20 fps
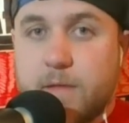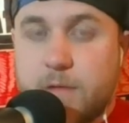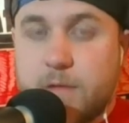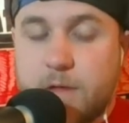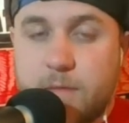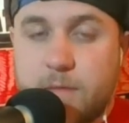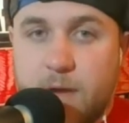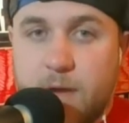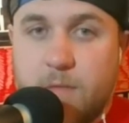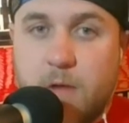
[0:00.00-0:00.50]

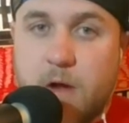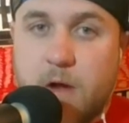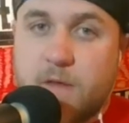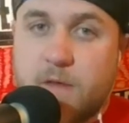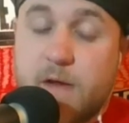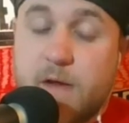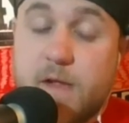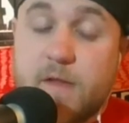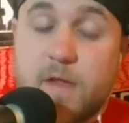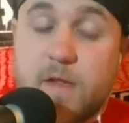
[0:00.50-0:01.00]
to the main
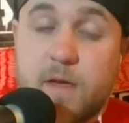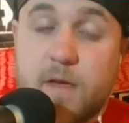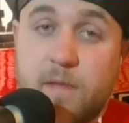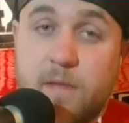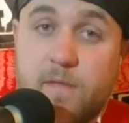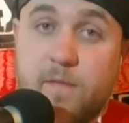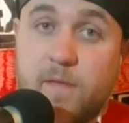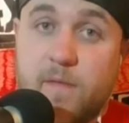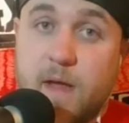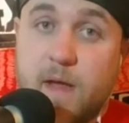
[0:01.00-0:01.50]
roster, he's going to
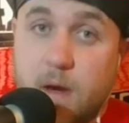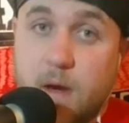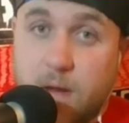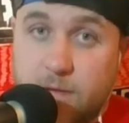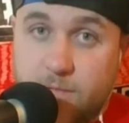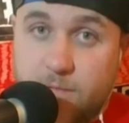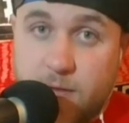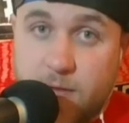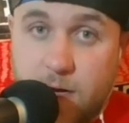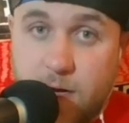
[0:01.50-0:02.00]
be
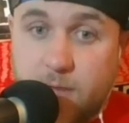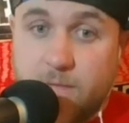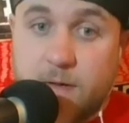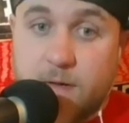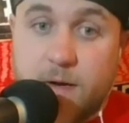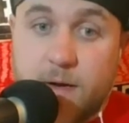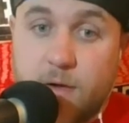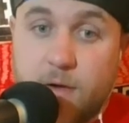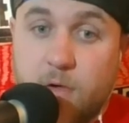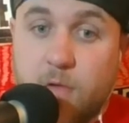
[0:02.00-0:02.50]
very, very,
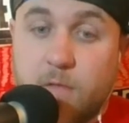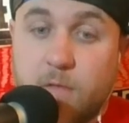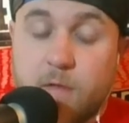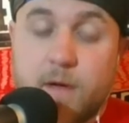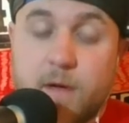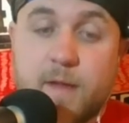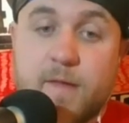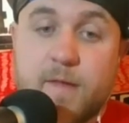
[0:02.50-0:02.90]
very over.